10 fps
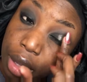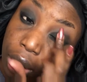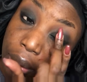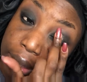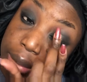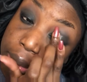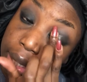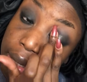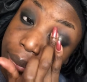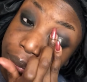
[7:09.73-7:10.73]
Oh, that's
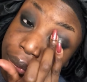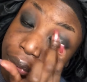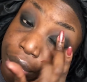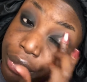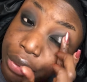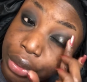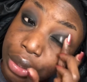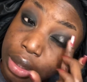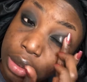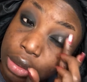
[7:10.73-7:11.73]
pretty.
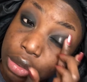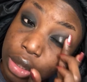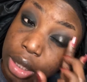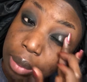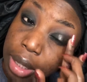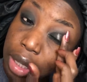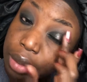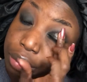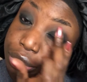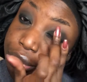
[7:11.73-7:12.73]
It's really pretty.